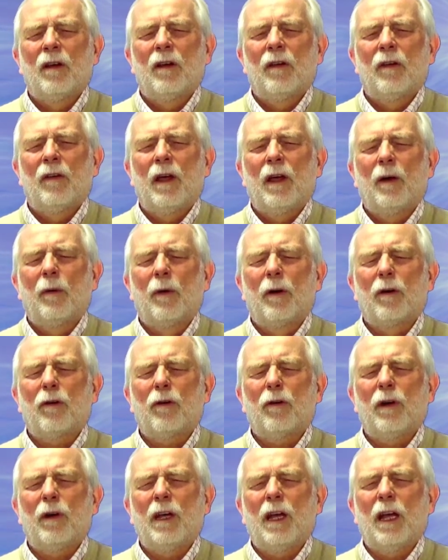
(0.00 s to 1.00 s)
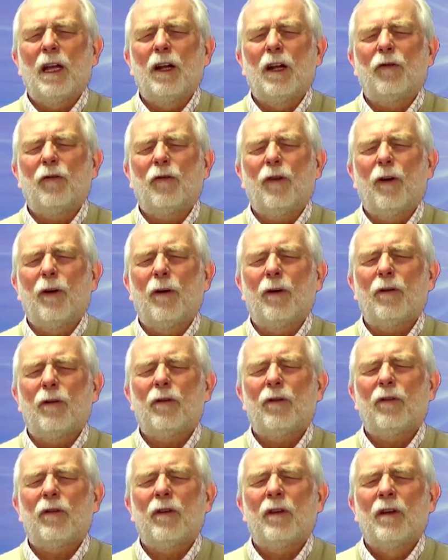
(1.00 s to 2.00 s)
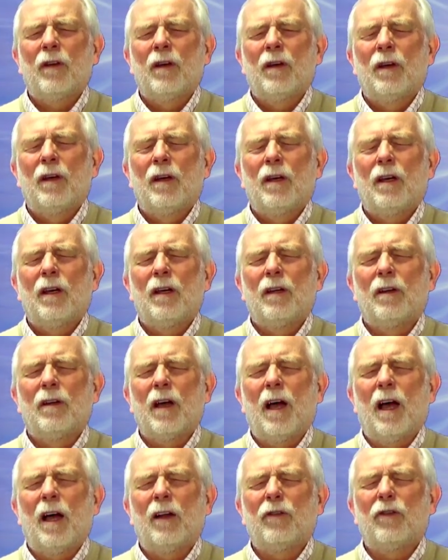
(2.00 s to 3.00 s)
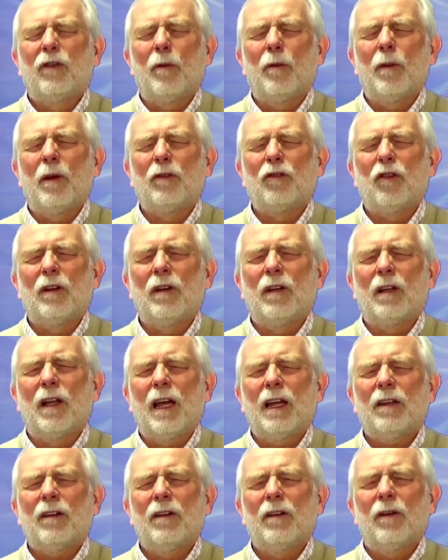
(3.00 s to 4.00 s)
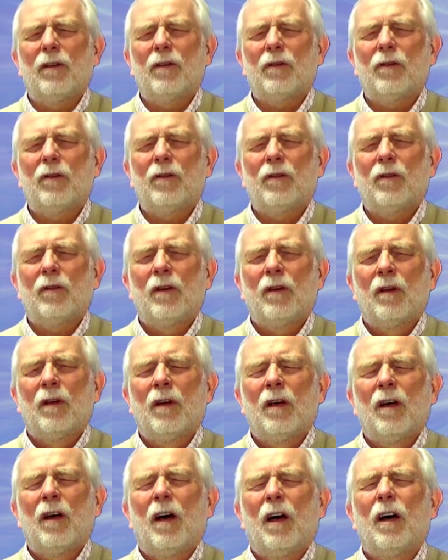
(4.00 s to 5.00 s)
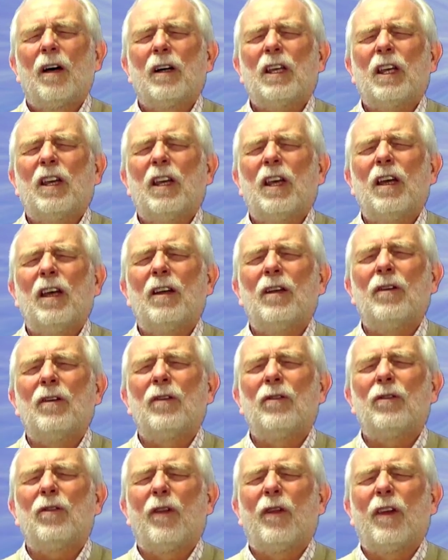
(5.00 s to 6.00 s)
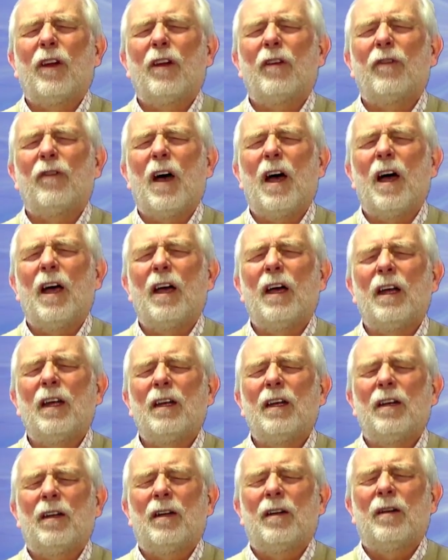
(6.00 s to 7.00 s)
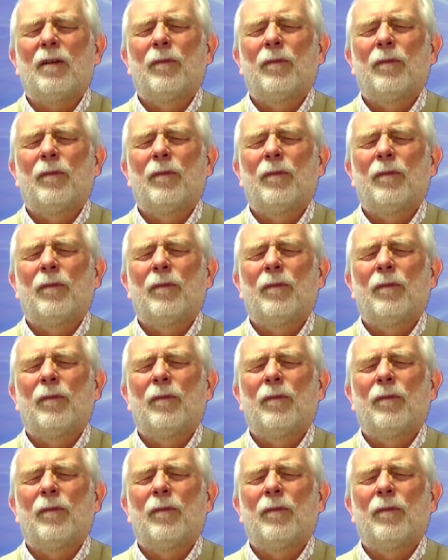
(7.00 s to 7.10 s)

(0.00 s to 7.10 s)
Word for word: they were created first in God's image and likeness, akin to the divine,